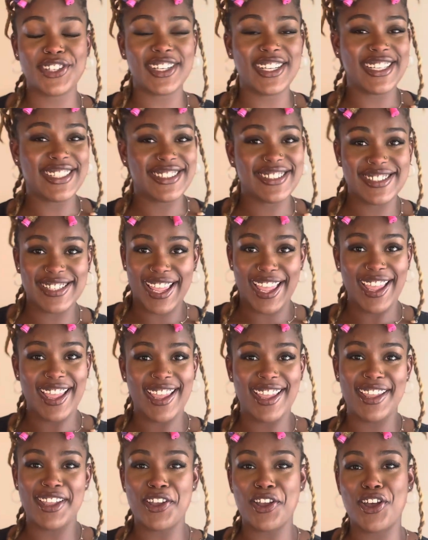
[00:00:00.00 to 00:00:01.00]
a
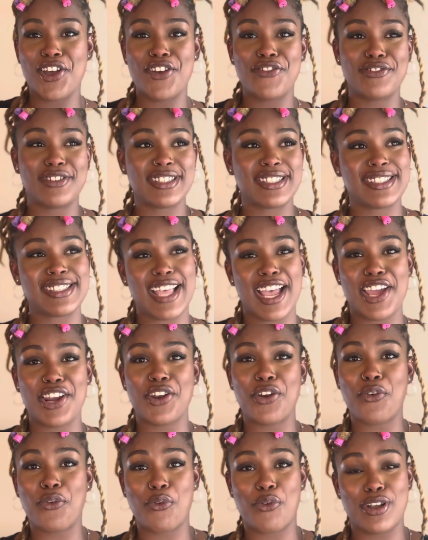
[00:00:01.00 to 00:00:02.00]
day of
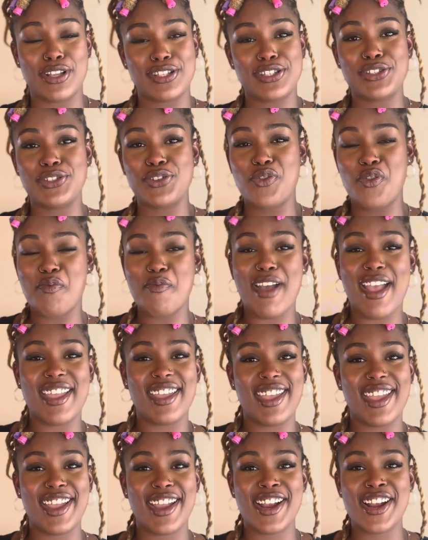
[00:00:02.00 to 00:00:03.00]
deciding what to do with my
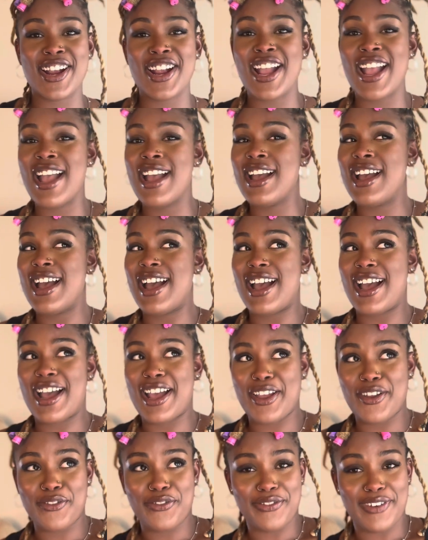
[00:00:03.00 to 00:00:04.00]
hair, I
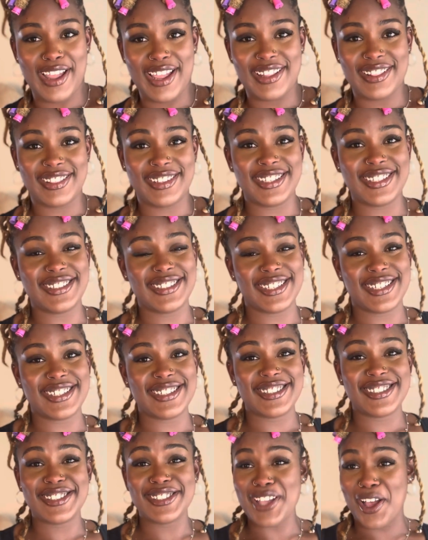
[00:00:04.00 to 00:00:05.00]
finally did
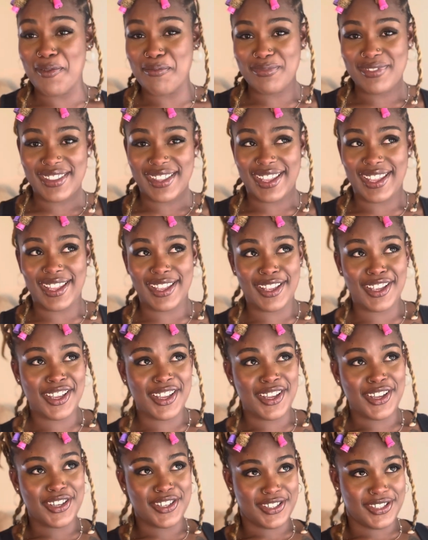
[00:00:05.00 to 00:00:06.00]
something.
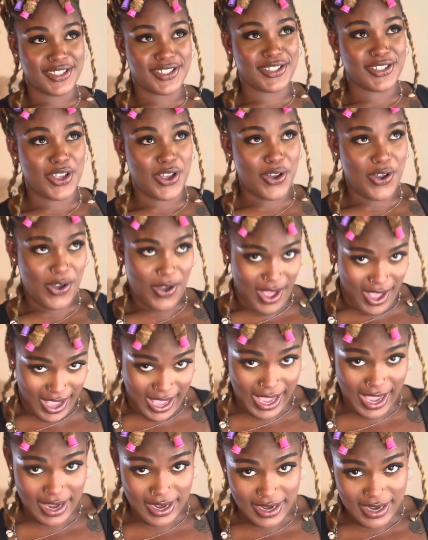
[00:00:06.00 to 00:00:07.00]
So I
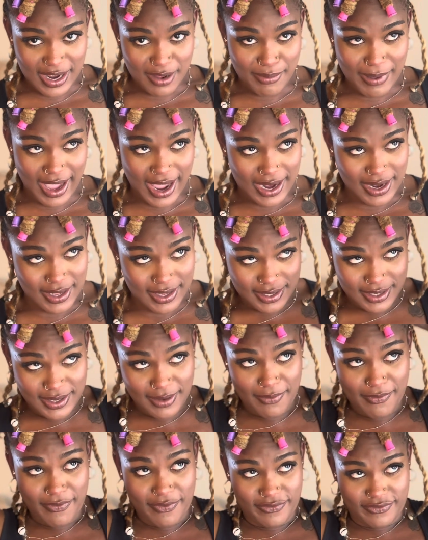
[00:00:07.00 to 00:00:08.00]
ended up adding
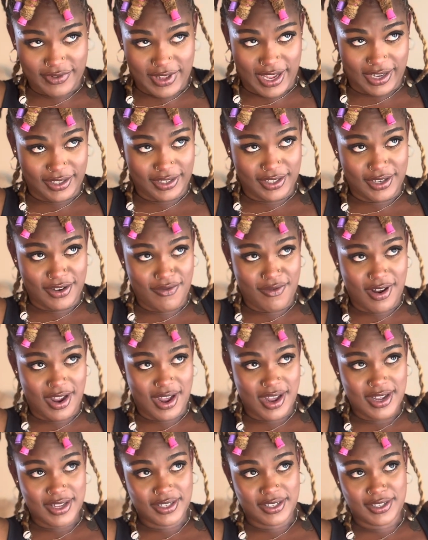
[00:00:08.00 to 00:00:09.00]
some flexi
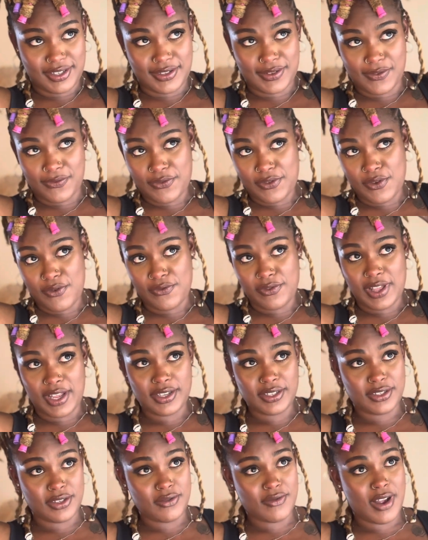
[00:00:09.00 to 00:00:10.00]
rods, just a few
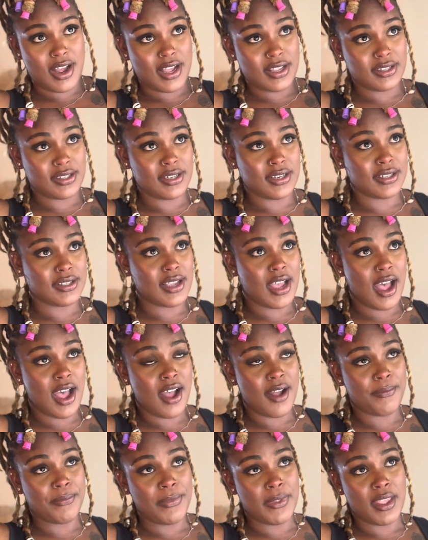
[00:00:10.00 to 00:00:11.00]
flexi rods to the
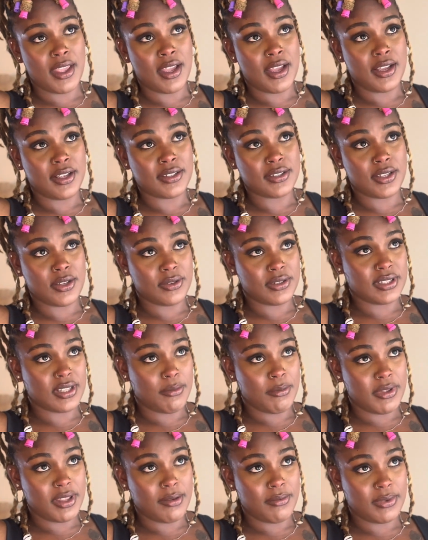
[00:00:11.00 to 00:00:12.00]
top, so some
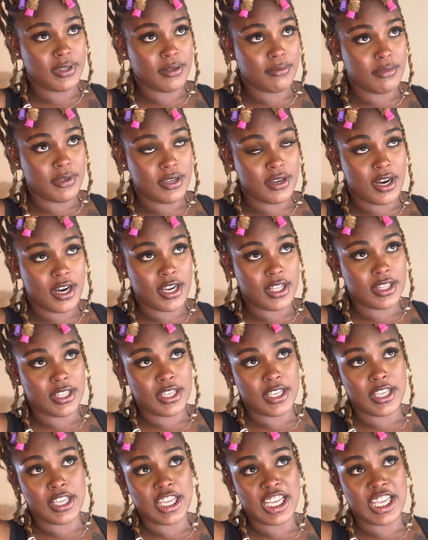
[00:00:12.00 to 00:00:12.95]
of them can be curly.